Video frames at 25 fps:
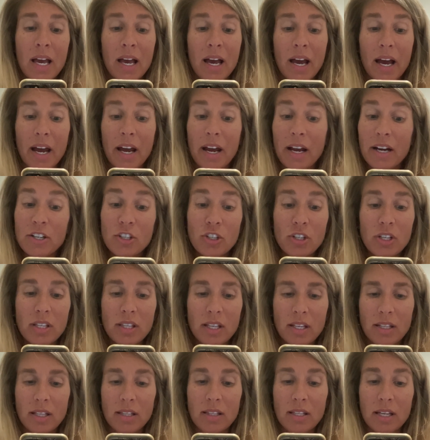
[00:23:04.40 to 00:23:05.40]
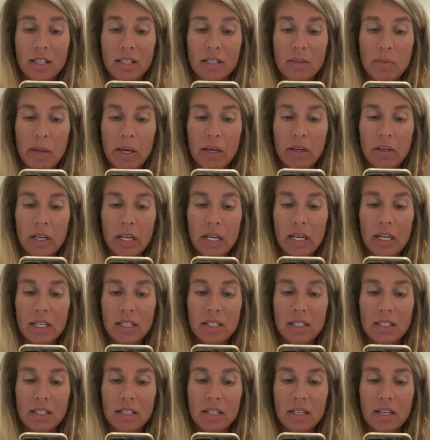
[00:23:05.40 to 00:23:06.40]
I actually think that that's about
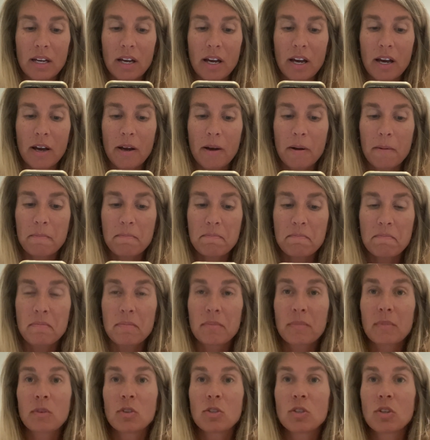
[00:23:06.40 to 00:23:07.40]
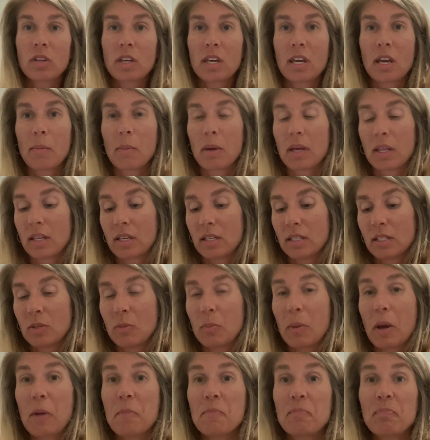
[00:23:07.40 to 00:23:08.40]
it. Just looking at my list,
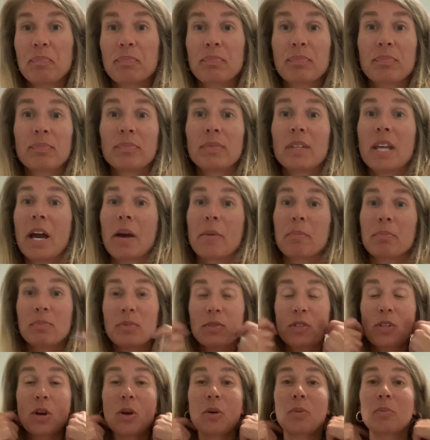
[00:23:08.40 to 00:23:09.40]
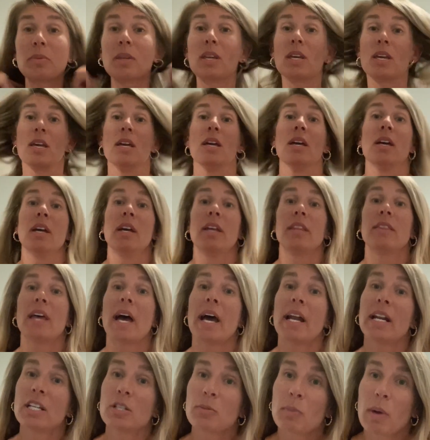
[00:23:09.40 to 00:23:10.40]
but yeah, so
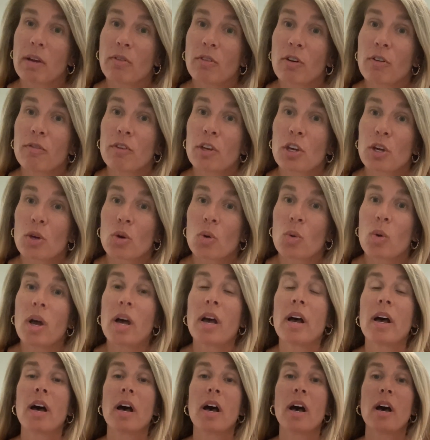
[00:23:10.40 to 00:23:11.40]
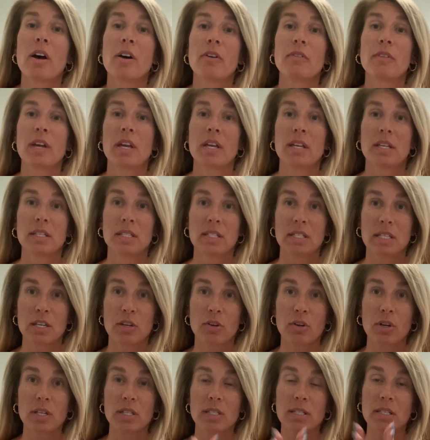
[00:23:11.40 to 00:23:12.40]
that is my review of
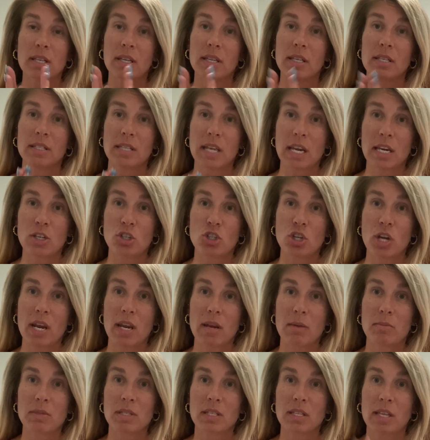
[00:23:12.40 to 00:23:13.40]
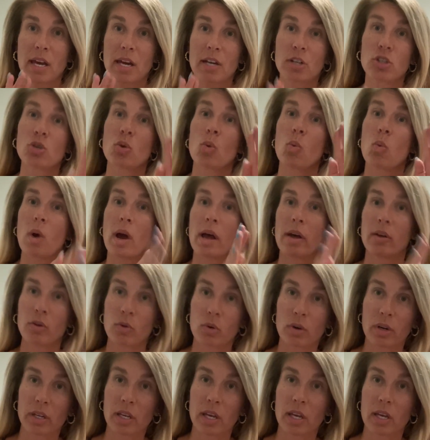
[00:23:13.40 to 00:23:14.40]
Secrets St. James slash Wild
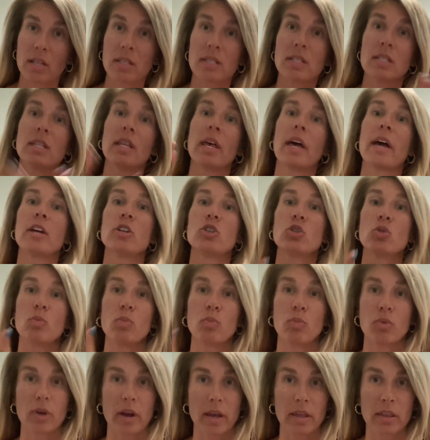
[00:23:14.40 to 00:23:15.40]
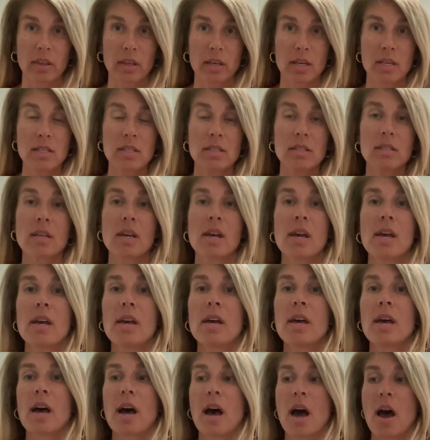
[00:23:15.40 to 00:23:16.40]
Orchid slash Breathless.
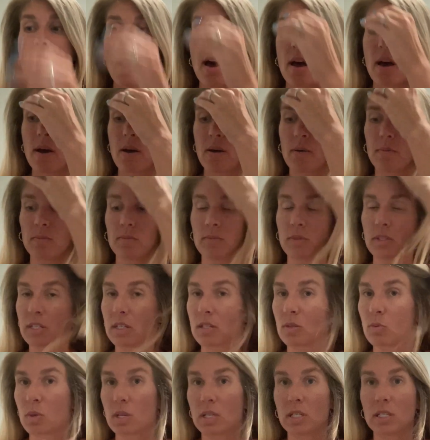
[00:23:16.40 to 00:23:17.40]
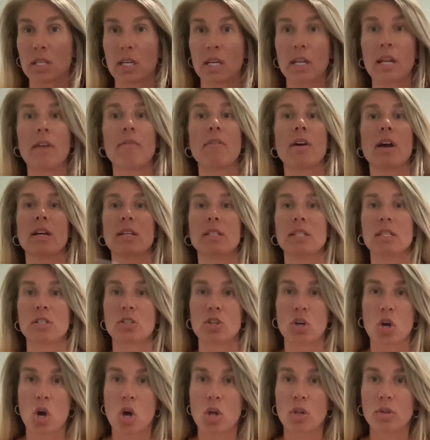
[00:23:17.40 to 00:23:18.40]
Since we did have access
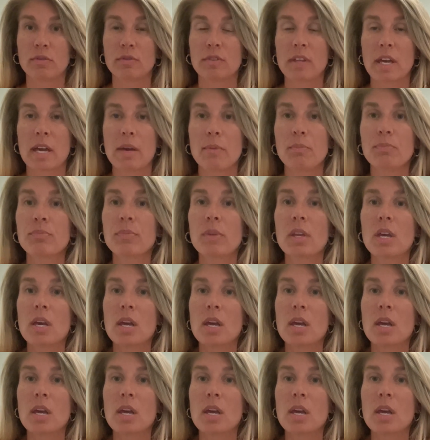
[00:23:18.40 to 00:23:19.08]
to all of them.